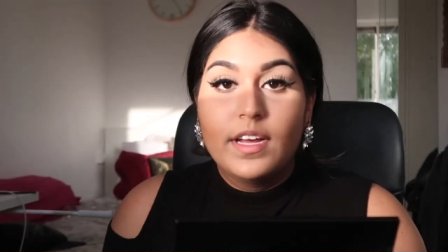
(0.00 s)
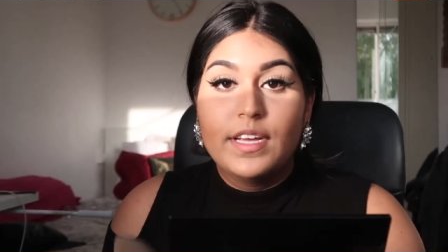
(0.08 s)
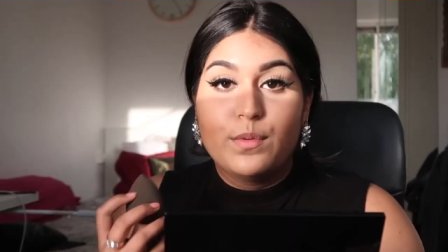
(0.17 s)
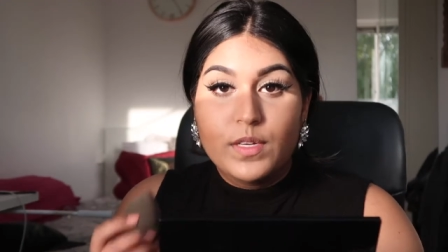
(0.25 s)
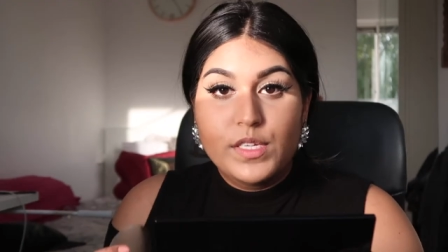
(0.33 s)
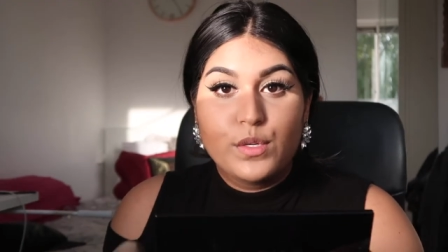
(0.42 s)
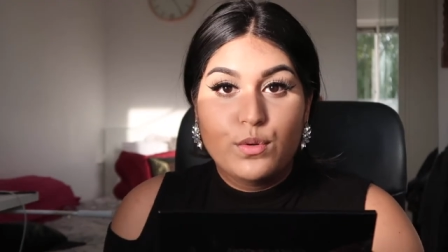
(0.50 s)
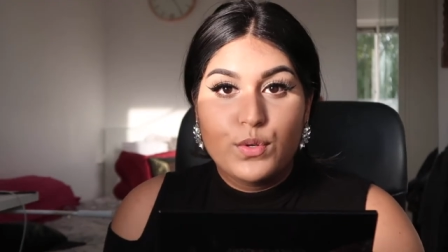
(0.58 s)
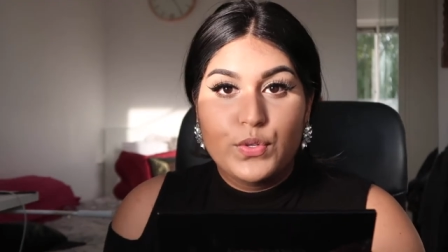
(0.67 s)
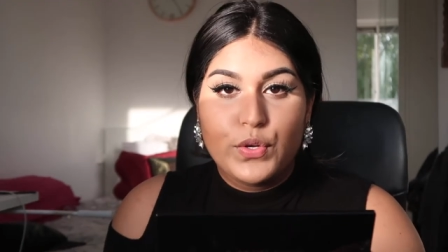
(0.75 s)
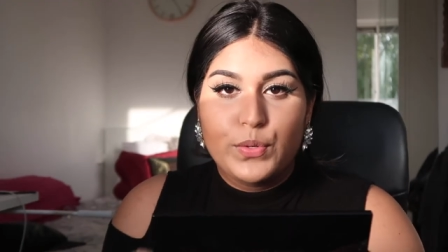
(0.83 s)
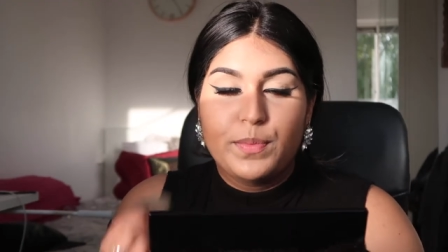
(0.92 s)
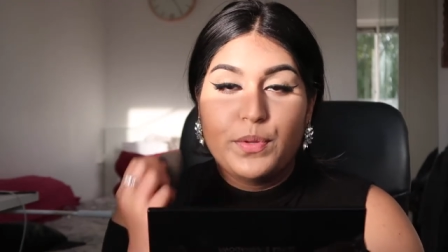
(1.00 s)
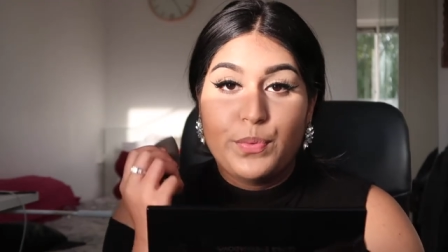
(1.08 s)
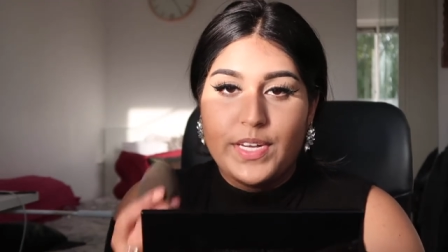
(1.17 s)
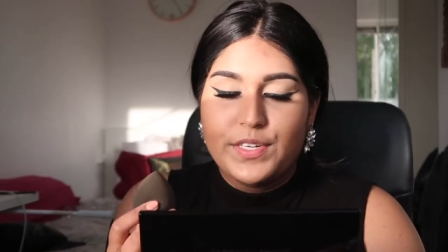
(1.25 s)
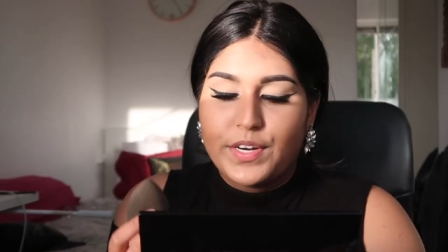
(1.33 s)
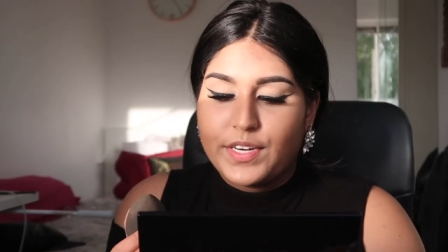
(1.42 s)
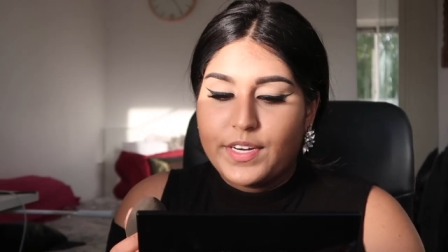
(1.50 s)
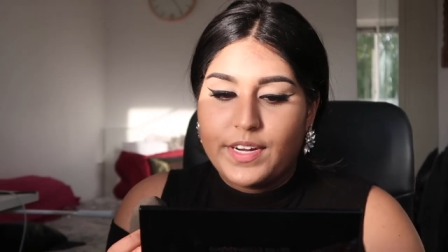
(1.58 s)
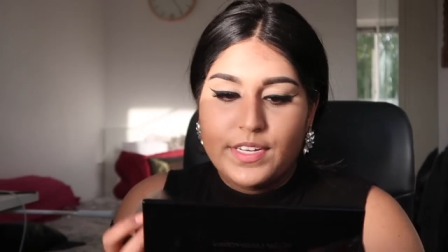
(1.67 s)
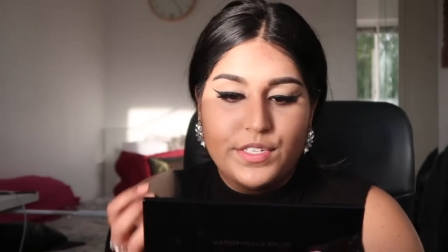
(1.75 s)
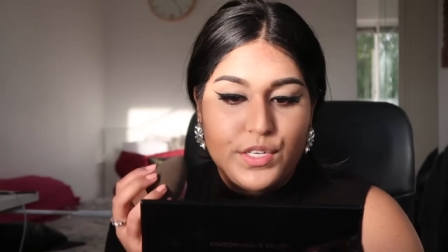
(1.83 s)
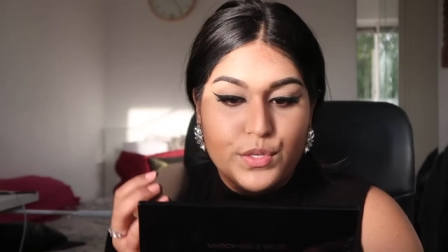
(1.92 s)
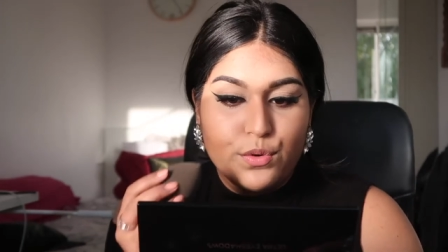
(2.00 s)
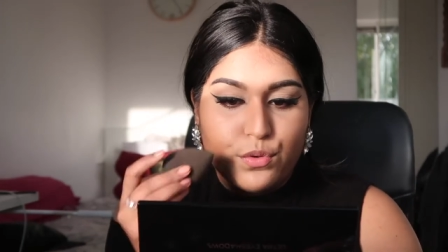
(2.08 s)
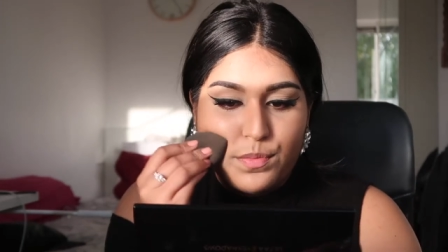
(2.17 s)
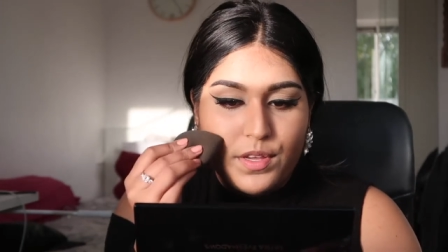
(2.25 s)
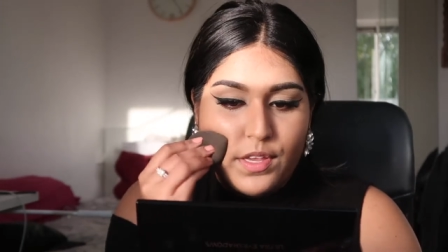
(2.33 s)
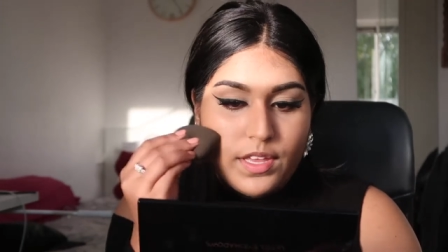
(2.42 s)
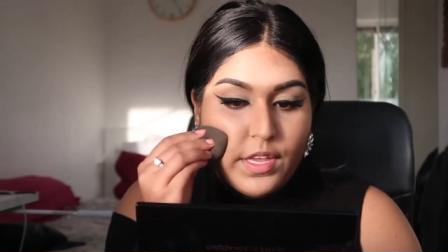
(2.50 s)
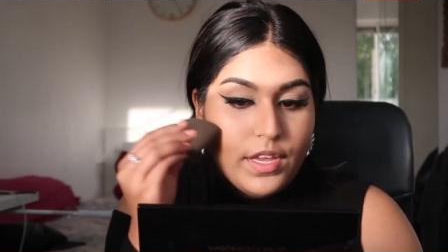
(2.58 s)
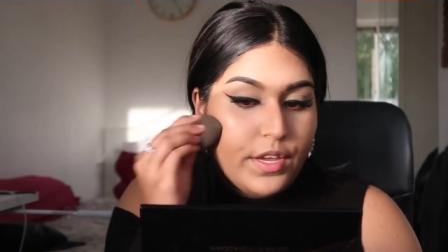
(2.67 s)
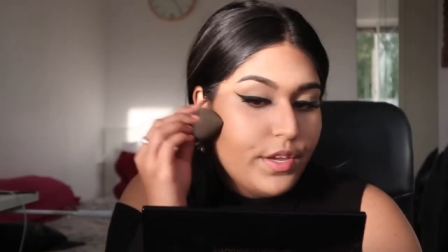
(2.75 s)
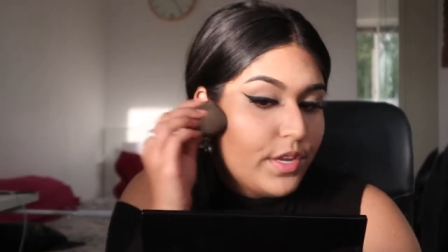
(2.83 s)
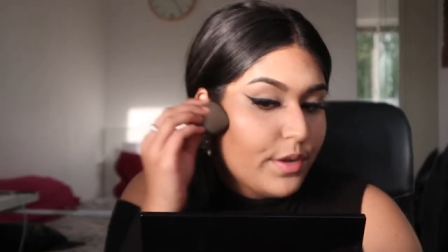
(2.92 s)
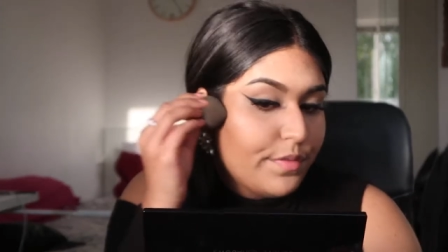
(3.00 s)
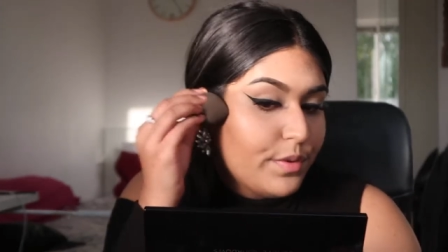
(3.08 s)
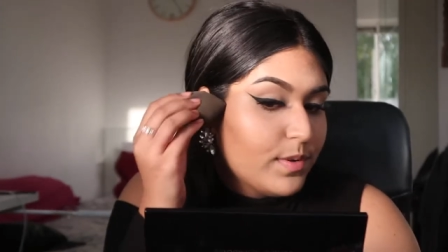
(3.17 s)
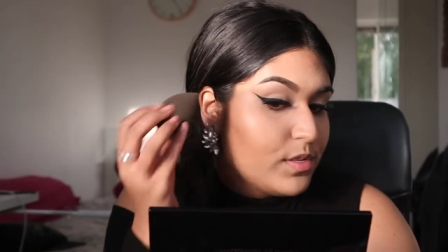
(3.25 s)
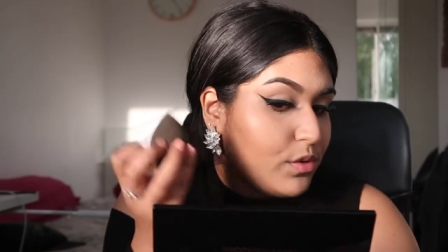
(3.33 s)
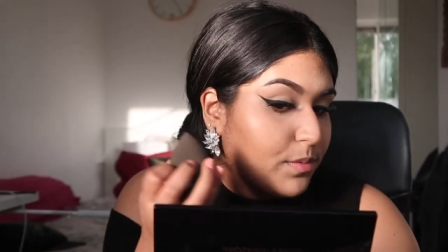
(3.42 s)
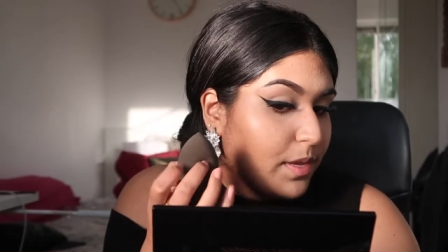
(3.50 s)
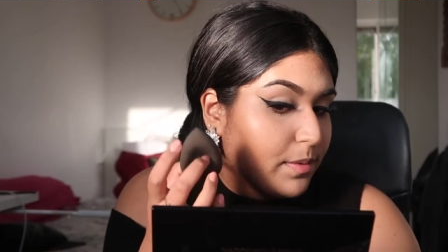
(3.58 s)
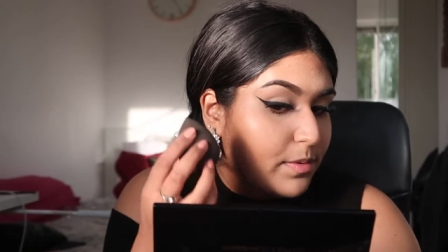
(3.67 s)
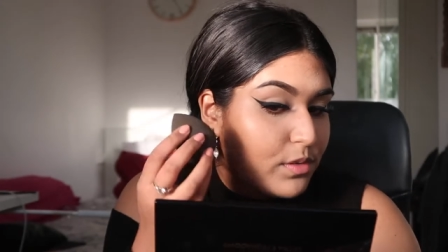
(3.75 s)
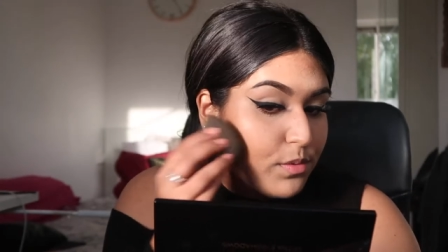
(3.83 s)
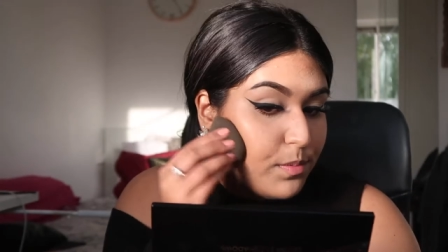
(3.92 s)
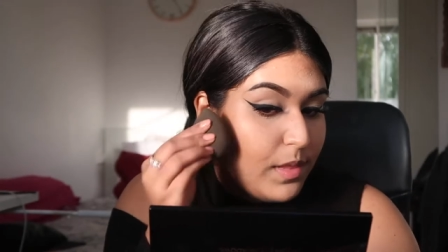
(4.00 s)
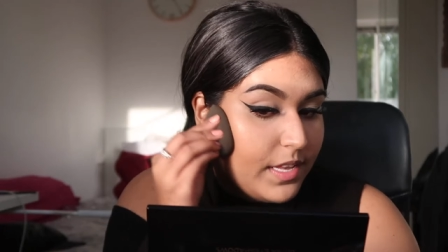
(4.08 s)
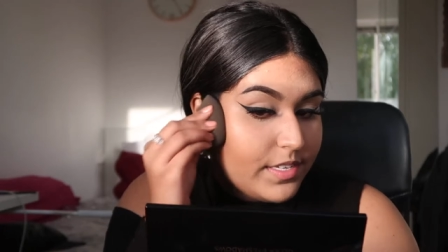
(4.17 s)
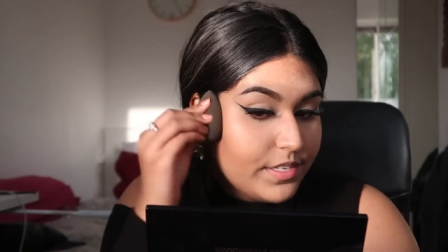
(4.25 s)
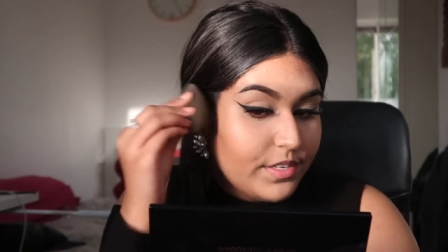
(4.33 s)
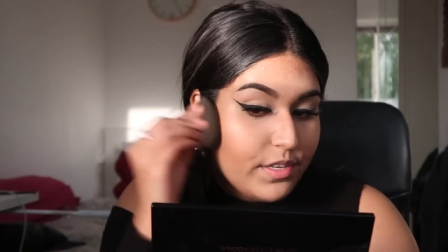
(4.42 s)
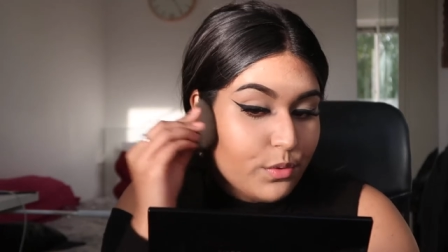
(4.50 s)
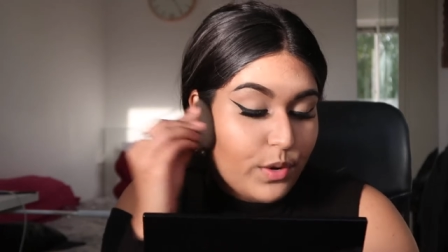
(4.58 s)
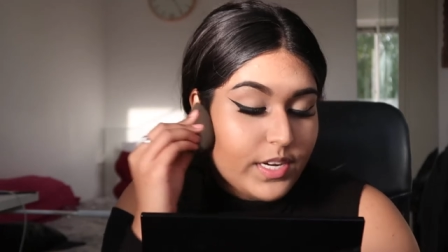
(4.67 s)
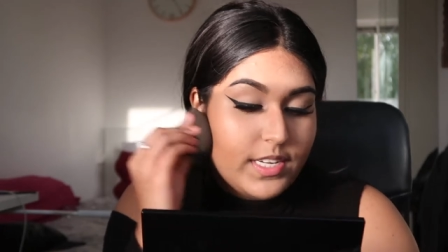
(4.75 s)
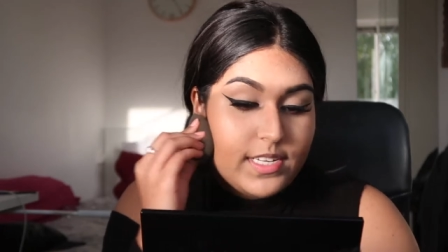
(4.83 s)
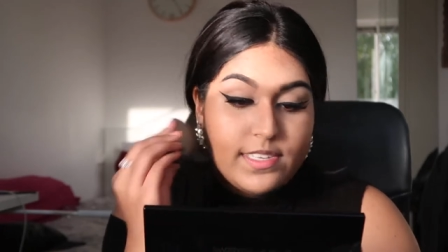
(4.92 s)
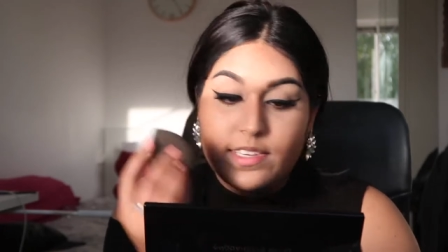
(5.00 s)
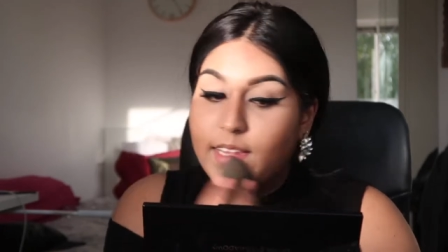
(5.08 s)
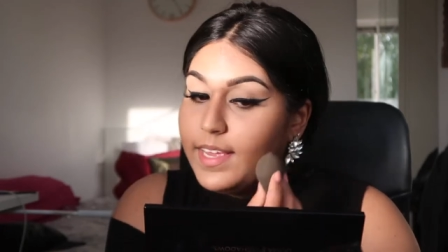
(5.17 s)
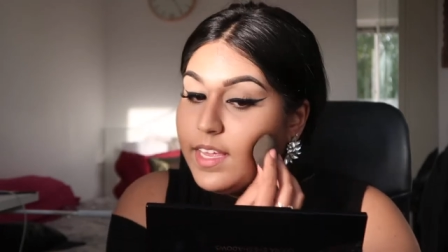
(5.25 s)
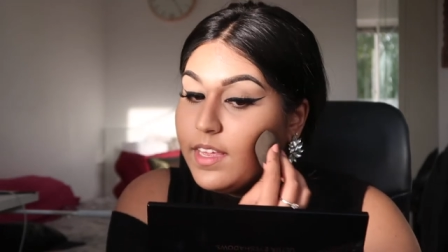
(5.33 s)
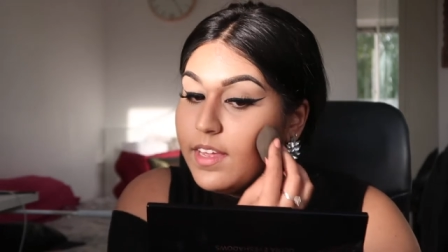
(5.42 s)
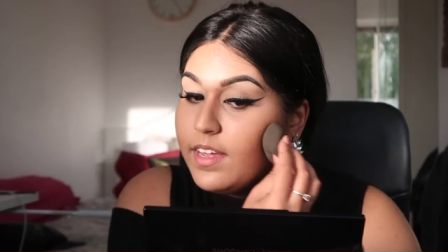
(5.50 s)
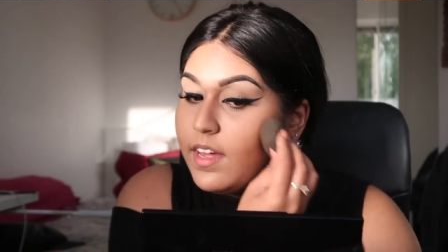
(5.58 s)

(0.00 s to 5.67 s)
It was cool tone, but way darker, and she told me, you know, if you want to be able to blend it quite easily,